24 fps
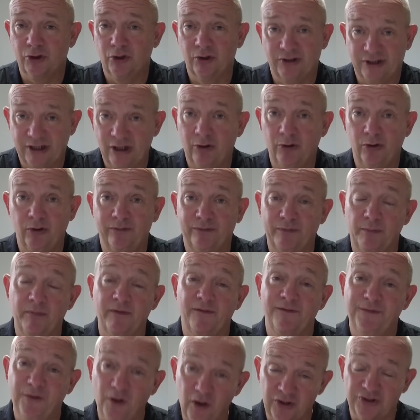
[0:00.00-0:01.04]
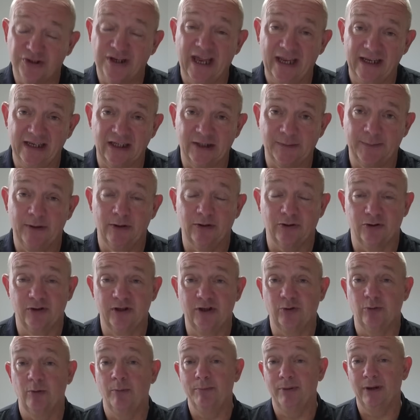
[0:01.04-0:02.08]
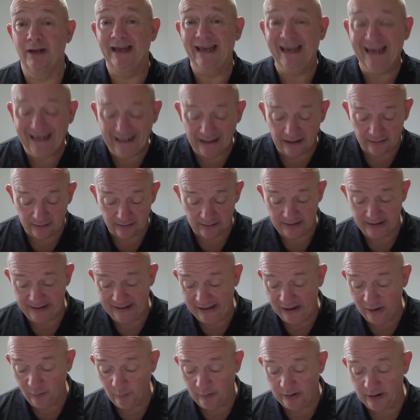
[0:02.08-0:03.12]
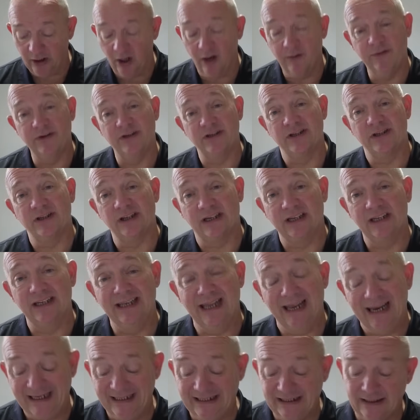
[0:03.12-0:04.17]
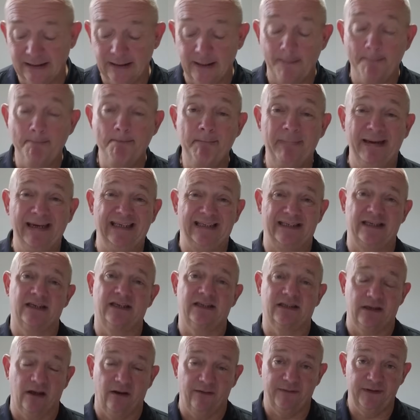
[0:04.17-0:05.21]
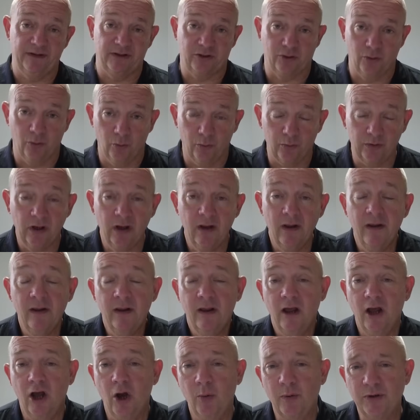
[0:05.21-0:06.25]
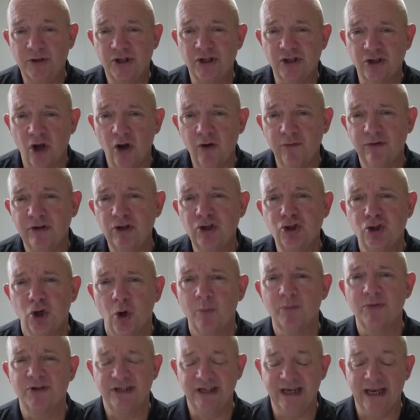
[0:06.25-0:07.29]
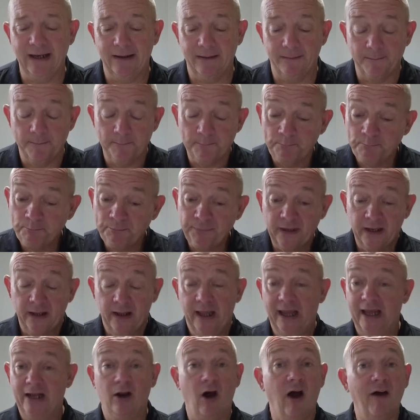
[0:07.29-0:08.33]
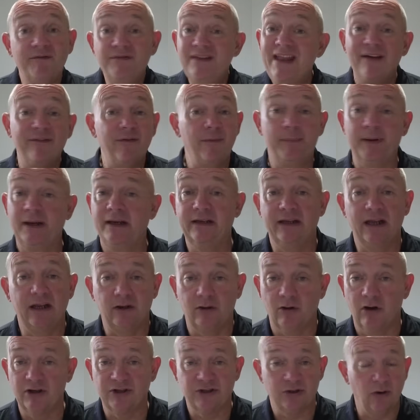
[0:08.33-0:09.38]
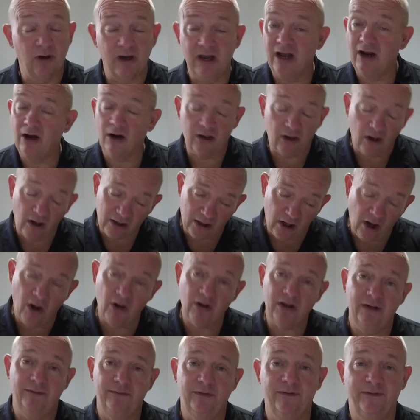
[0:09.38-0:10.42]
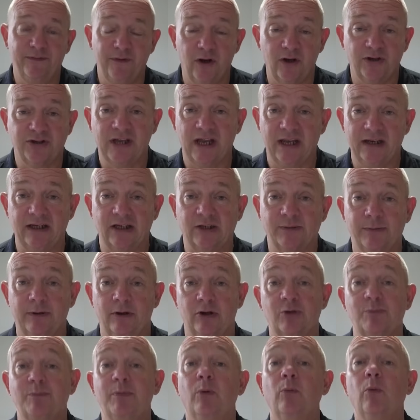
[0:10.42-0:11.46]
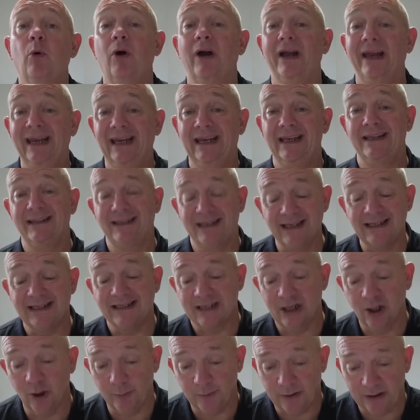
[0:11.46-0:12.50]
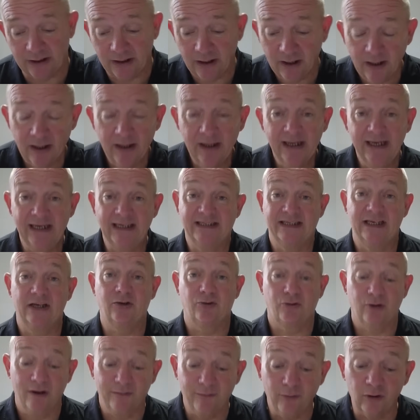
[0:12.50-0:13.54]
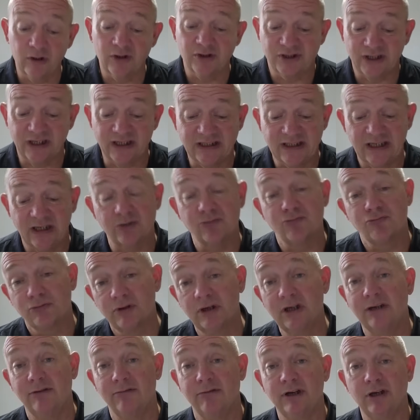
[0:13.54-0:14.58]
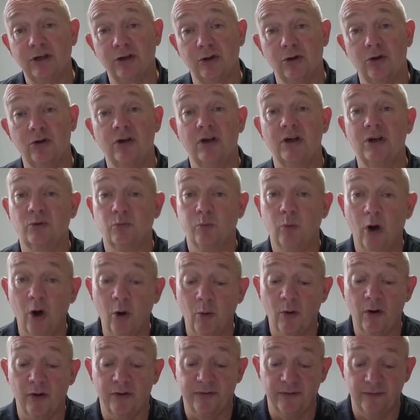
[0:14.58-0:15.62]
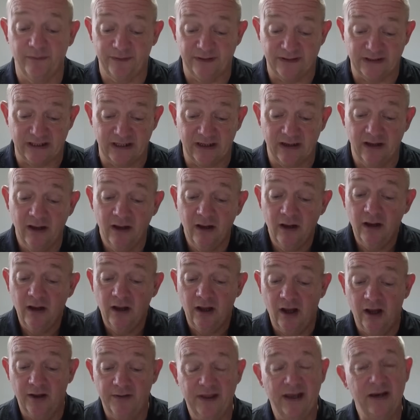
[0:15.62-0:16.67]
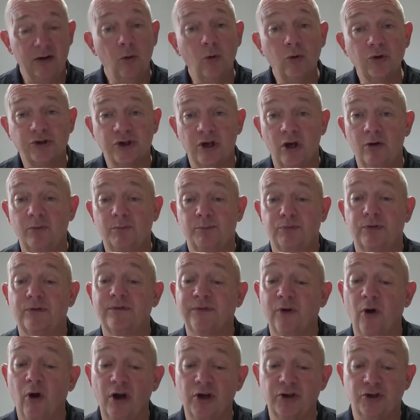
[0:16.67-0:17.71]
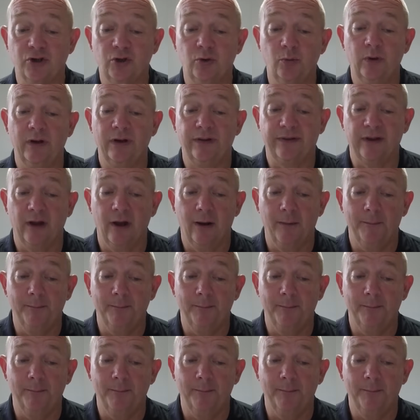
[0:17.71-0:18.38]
to tell you from a first-hand experience on this one, but Ian went over to the Canadian Meat Stuff, it's called, which is over in Zhongtian. And I've never been there, guys, so I can't give you first-hand experience. But what Ian did tell me, he said, Trev, honestly, he said, it's really, really good. It's well worth a visit. They also provide you with